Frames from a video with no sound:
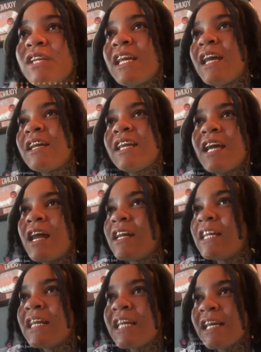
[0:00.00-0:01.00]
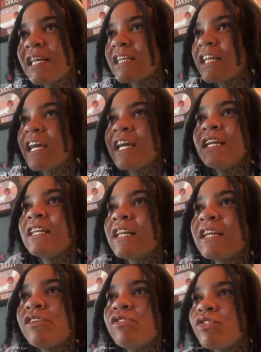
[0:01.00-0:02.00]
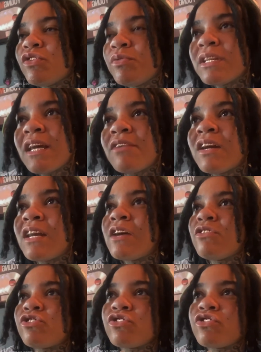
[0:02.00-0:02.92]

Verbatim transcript: They got they got a dance, they got everything going on with that right now.